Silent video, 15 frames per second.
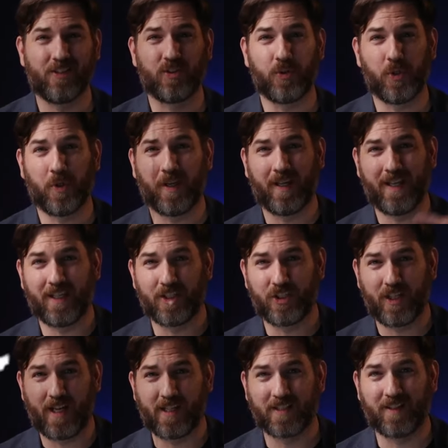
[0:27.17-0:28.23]
end so you can get a
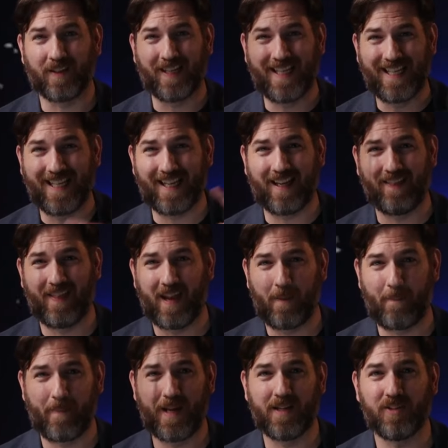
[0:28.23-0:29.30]
chance at getting that
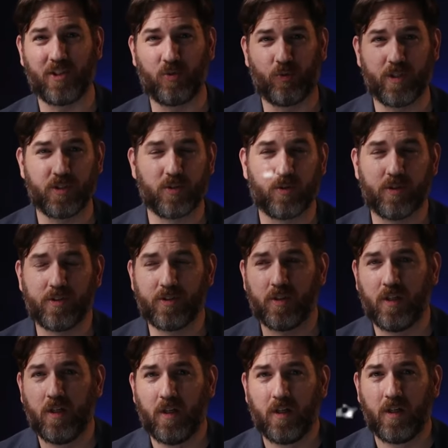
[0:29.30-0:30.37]
amazing resource.
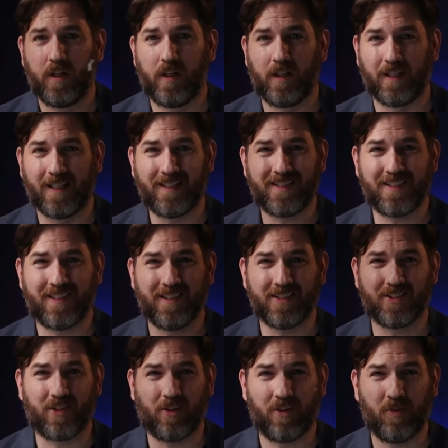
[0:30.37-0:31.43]
And let's get
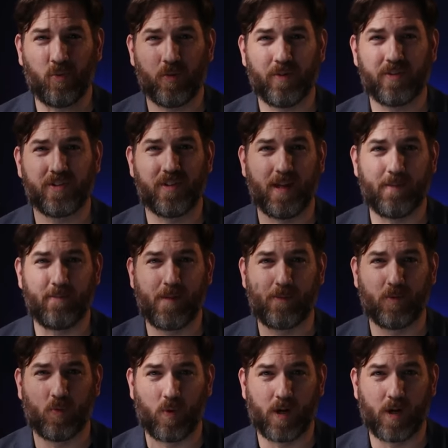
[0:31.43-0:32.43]
started with step number